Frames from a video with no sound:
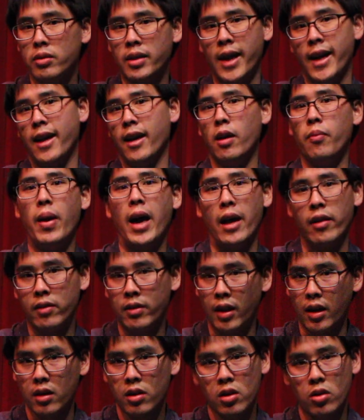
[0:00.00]
taking a
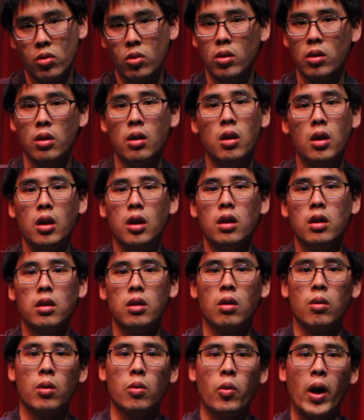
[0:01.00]
math test or
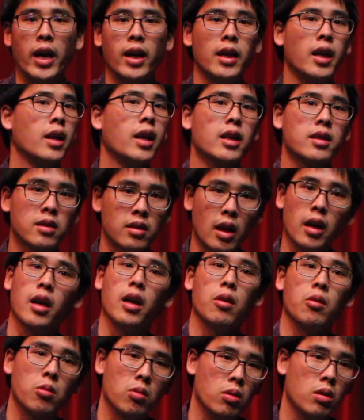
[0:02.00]
writing an
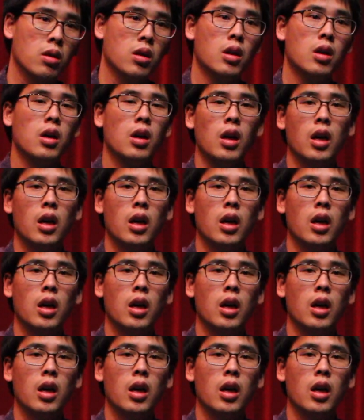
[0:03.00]
essay, or